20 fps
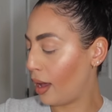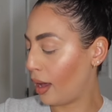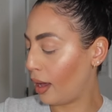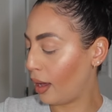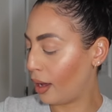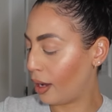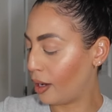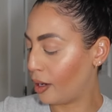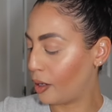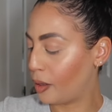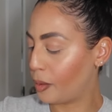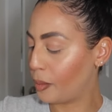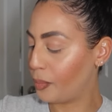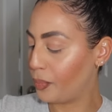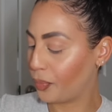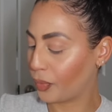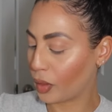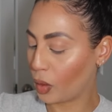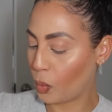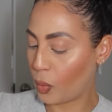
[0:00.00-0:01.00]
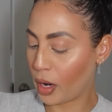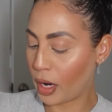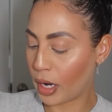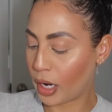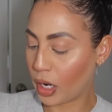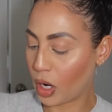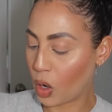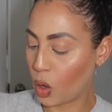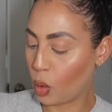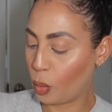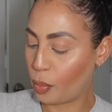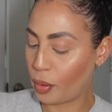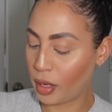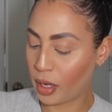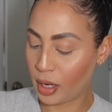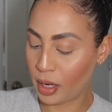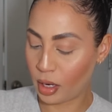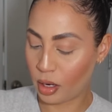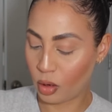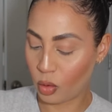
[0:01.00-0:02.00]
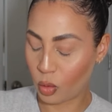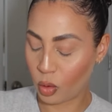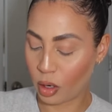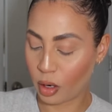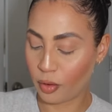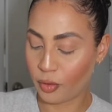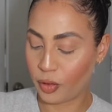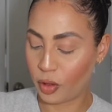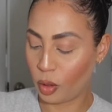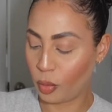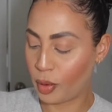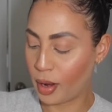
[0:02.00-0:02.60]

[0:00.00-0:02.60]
and wear it open or a few